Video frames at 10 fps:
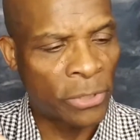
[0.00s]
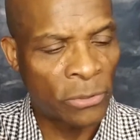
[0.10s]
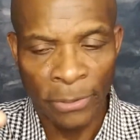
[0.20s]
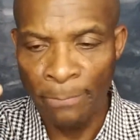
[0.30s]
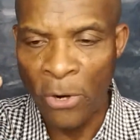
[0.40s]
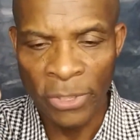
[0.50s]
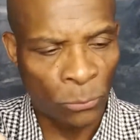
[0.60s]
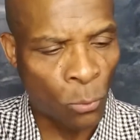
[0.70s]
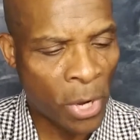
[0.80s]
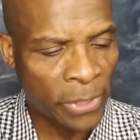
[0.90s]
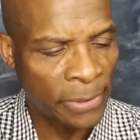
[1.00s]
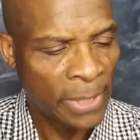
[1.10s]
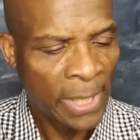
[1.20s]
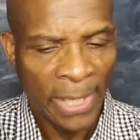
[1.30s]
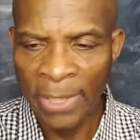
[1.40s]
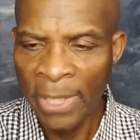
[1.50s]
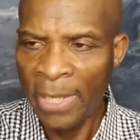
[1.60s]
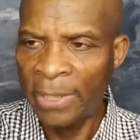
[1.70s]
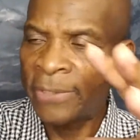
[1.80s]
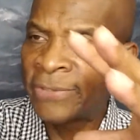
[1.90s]
You're submerged in water.
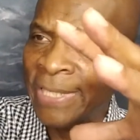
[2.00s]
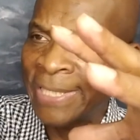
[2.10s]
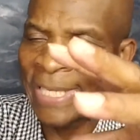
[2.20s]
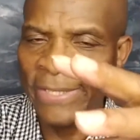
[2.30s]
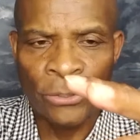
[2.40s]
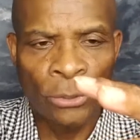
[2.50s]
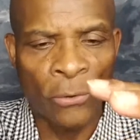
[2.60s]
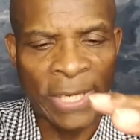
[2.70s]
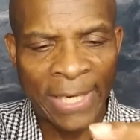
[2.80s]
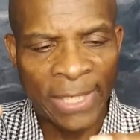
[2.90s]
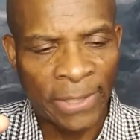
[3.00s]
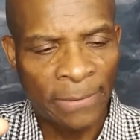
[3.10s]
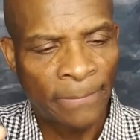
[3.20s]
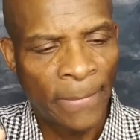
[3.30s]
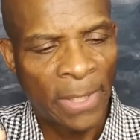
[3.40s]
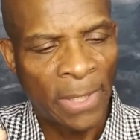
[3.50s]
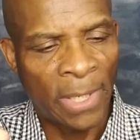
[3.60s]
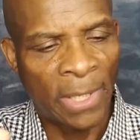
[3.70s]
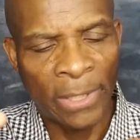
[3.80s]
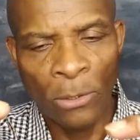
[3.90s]
And they say that you go down as
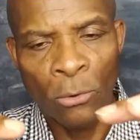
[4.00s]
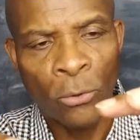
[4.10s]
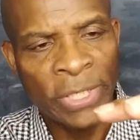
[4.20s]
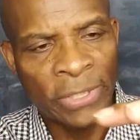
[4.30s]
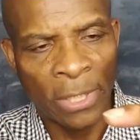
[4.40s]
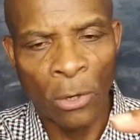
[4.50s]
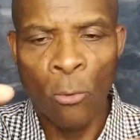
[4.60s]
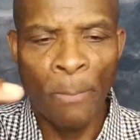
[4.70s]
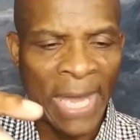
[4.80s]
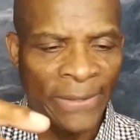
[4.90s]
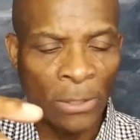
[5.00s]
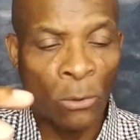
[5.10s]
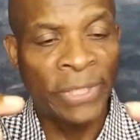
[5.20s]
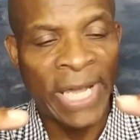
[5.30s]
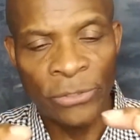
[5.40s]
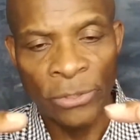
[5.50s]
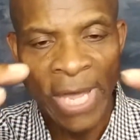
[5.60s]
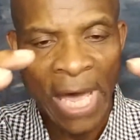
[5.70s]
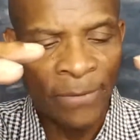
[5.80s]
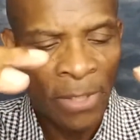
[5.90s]
that old creature, that old man, that old nature you
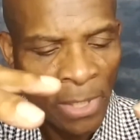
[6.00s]
have.